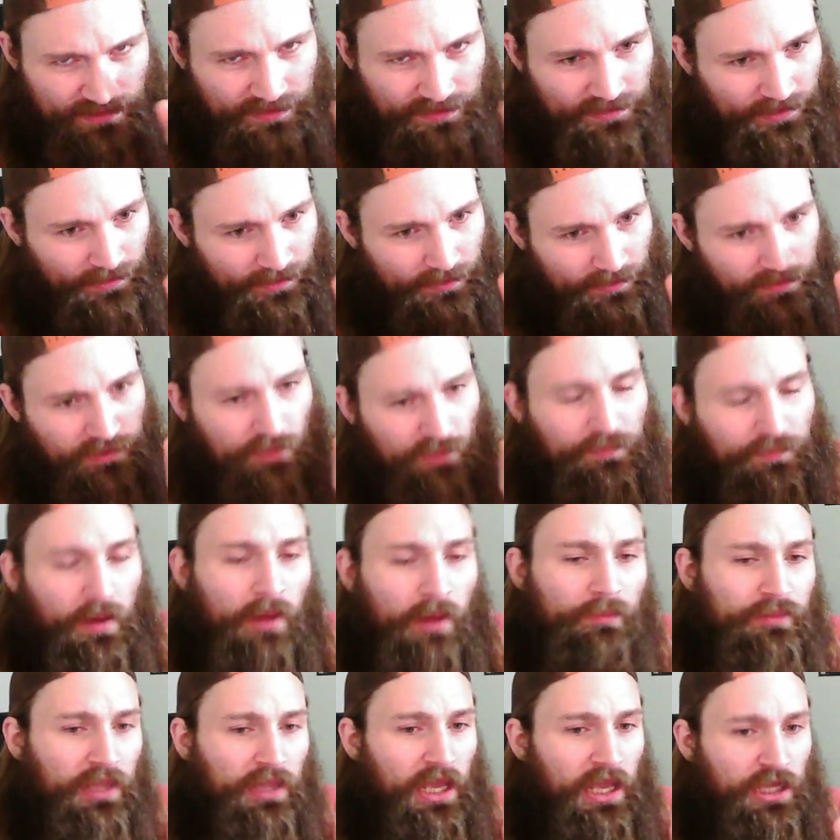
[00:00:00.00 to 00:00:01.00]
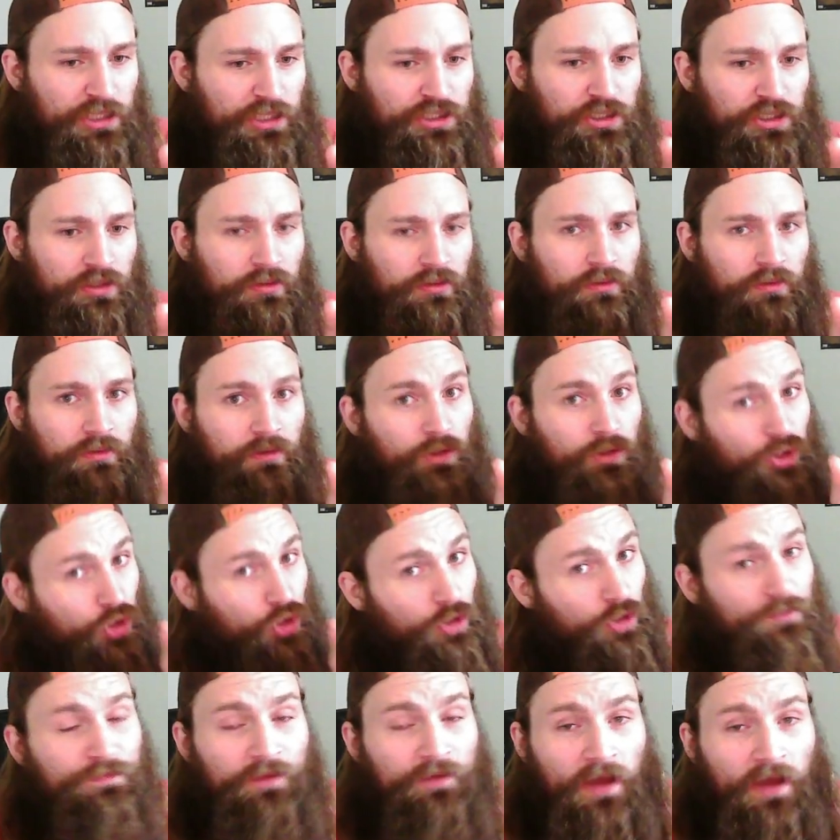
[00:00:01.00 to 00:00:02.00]
it. Damon Blackshear,
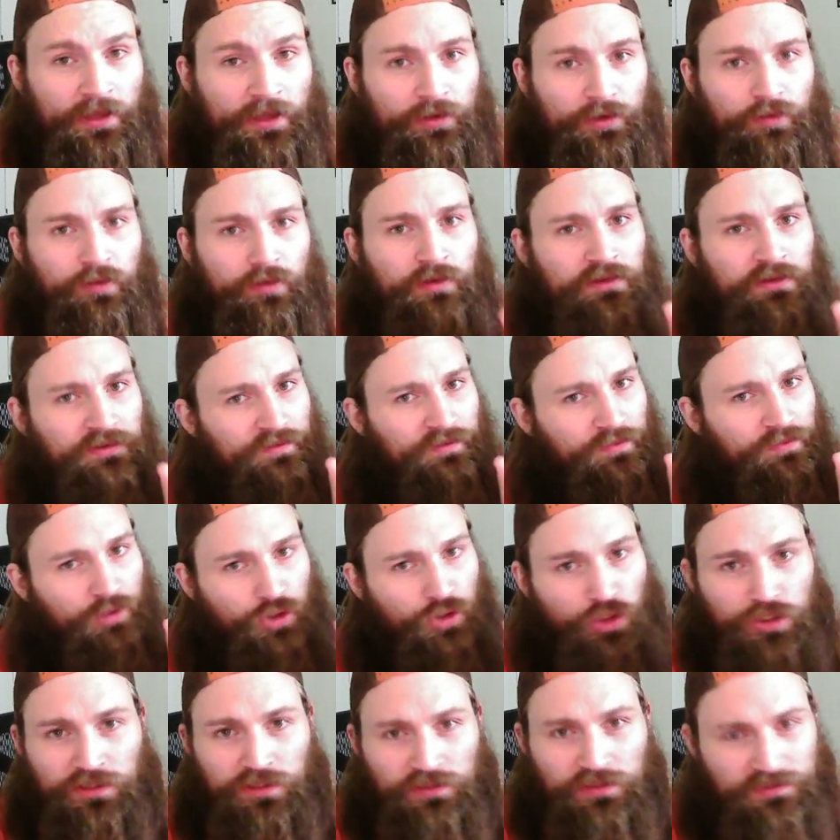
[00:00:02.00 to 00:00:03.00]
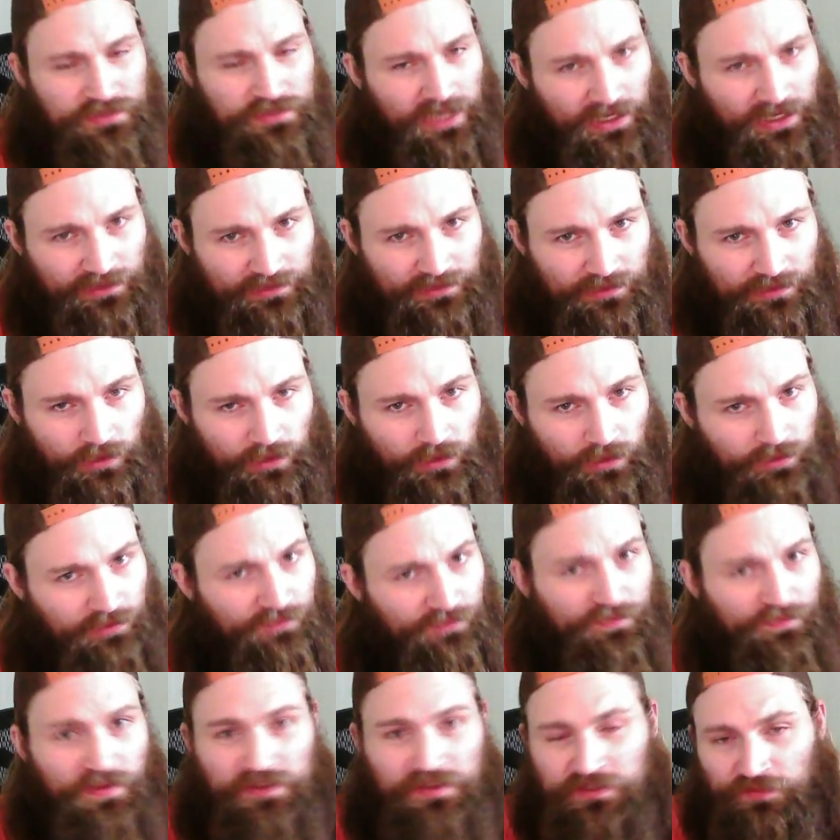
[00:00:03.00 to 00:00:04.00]
good fighter, good detective,
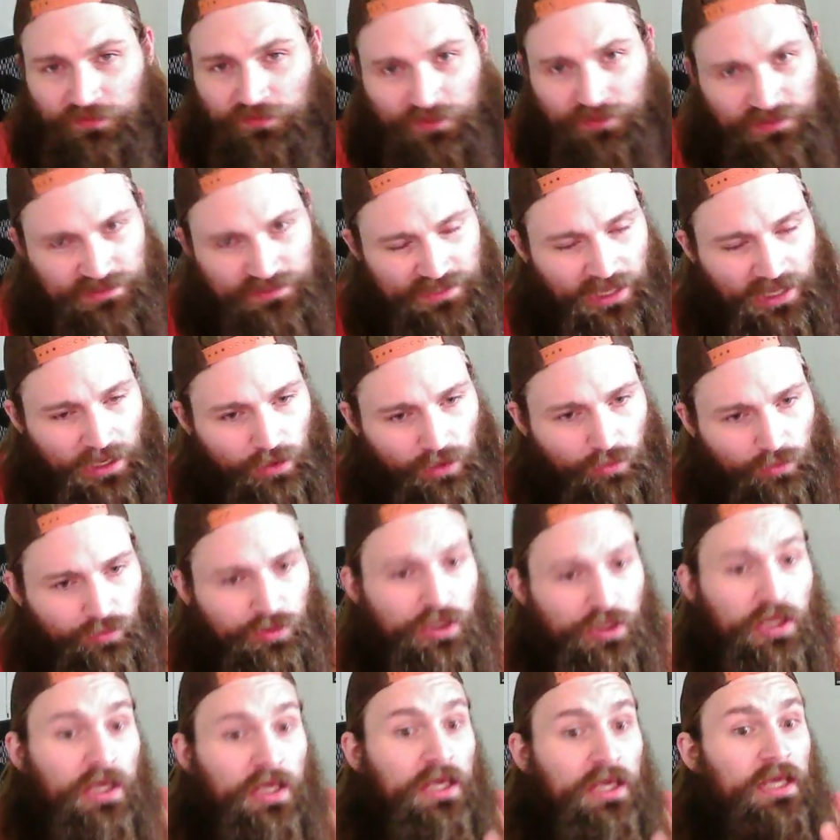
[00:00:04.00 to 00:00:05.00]
defensively sound.